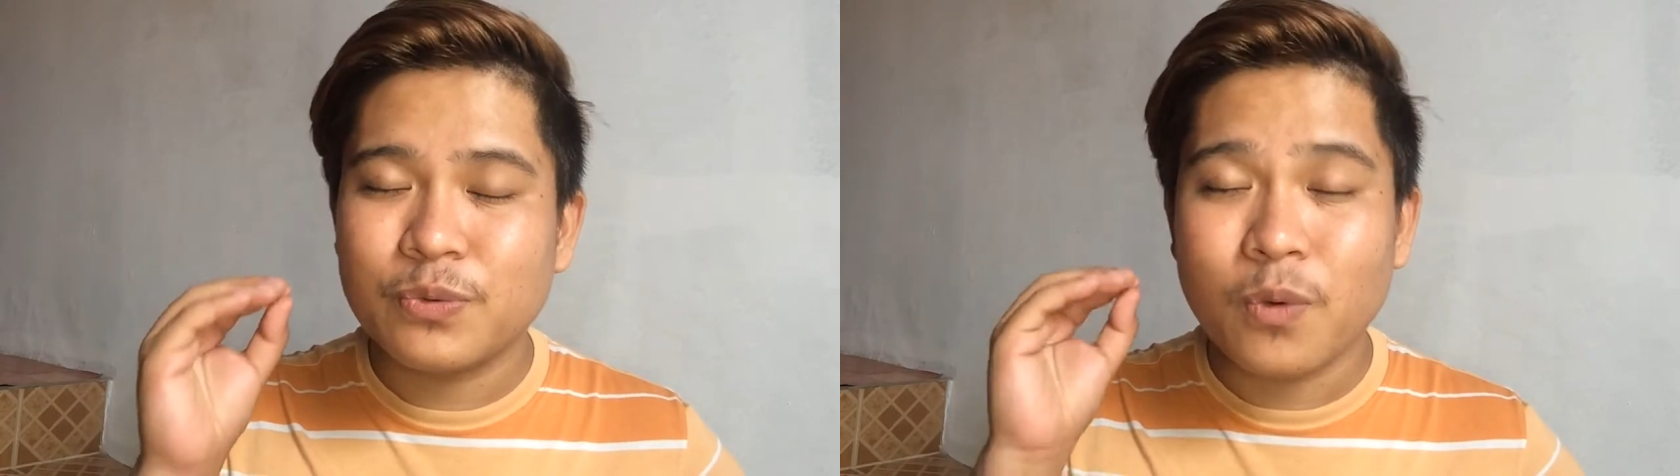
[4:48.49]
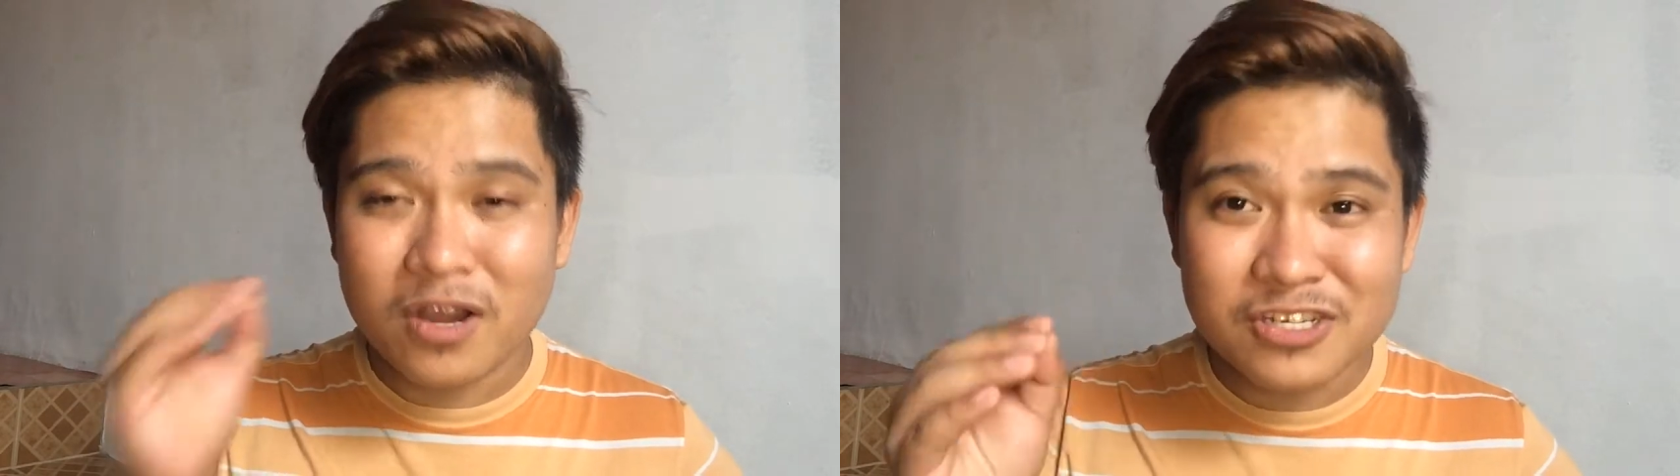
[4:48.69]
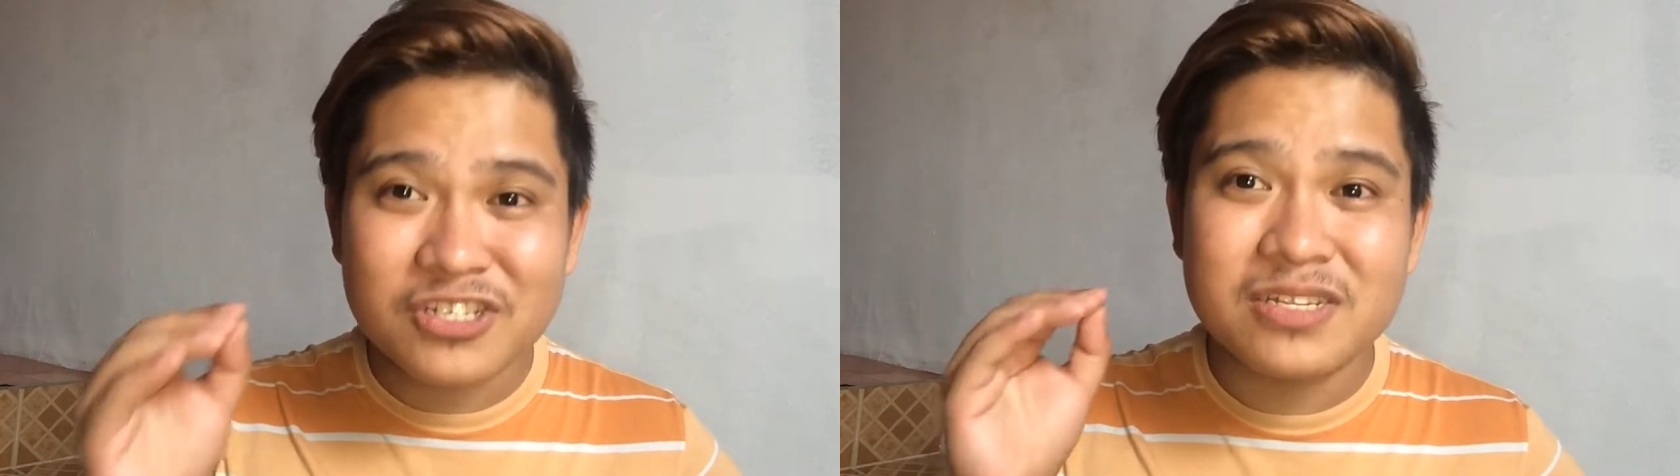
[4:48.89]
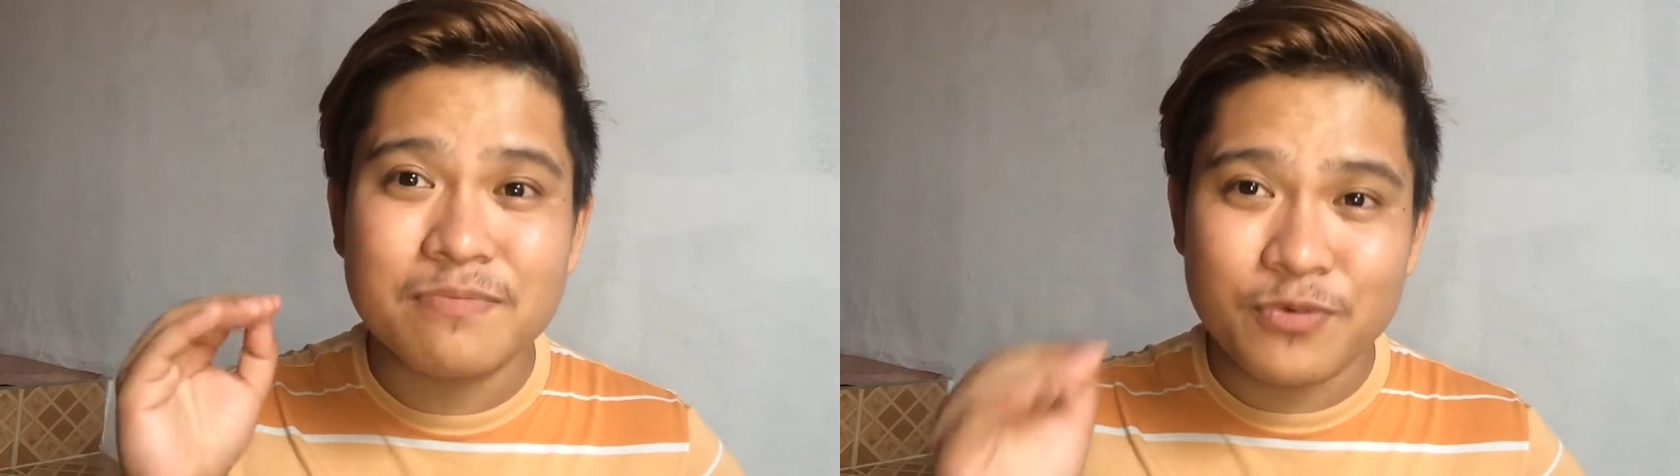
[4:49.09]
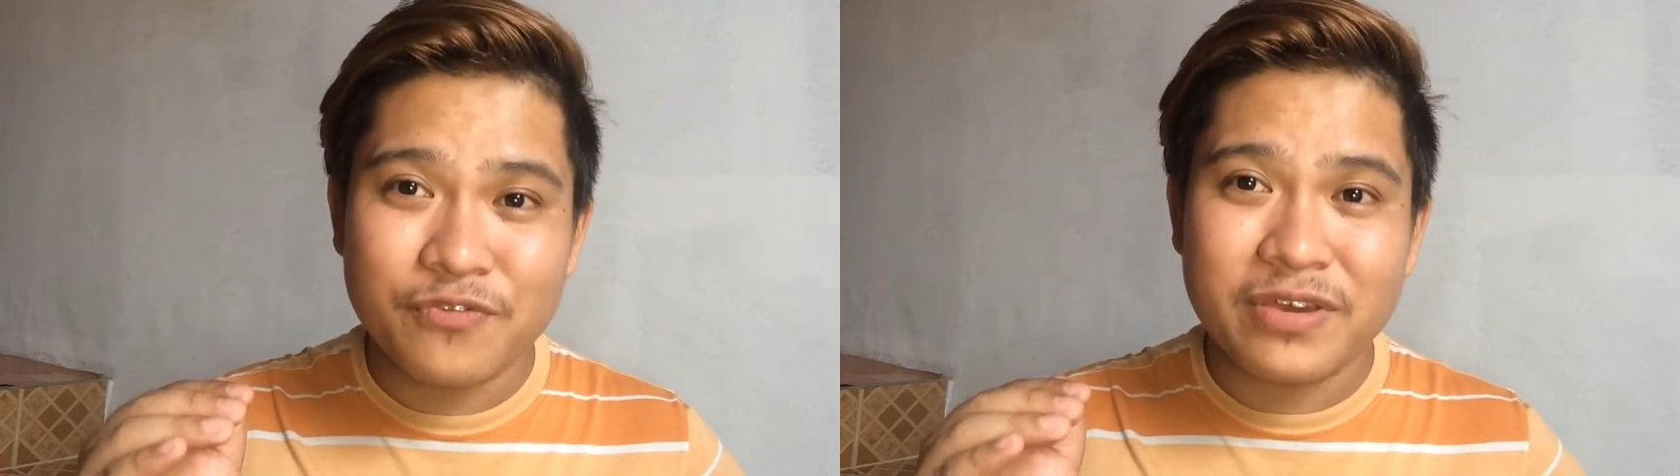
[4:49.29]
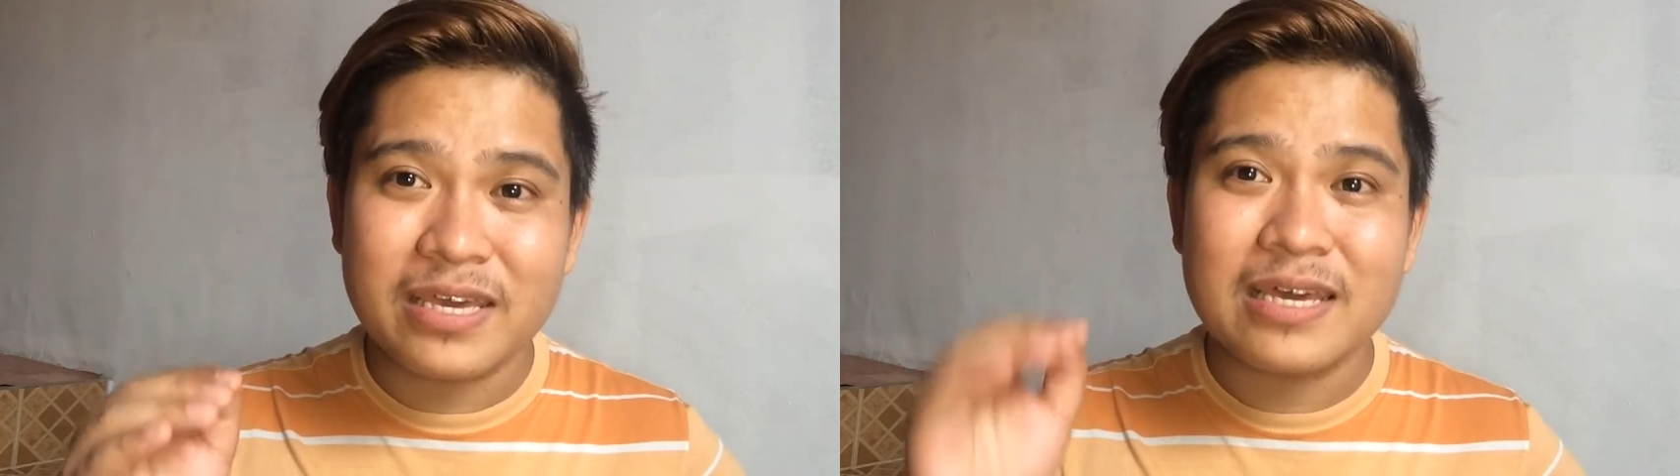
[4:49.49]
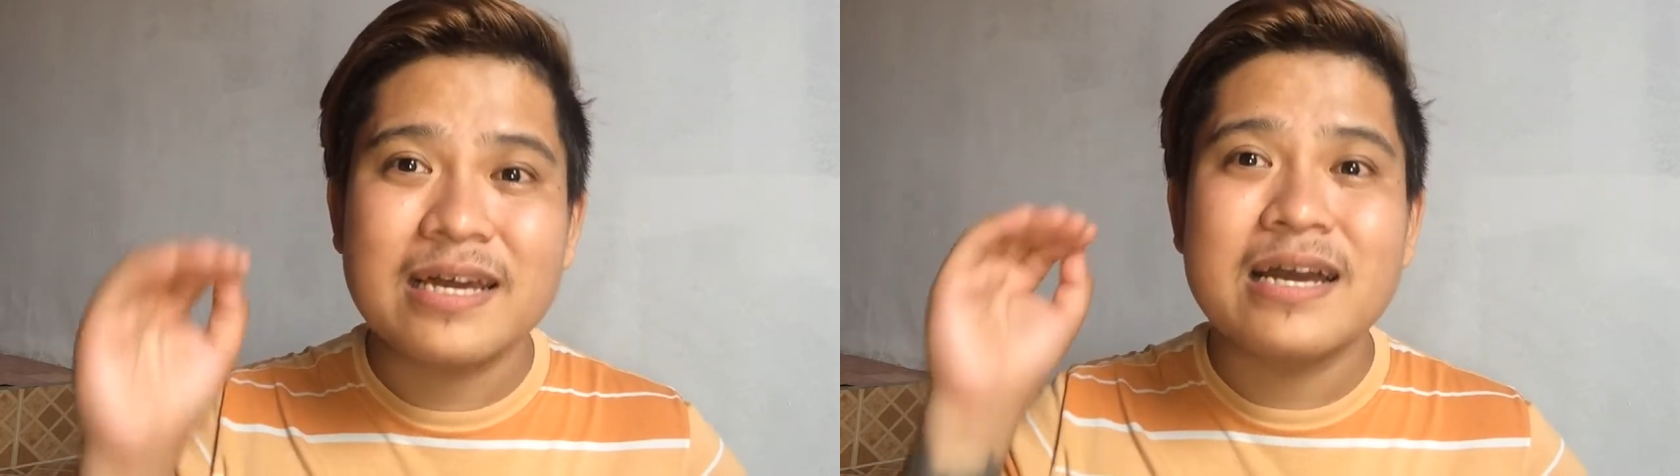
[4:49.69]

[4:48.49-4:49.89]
watch the movie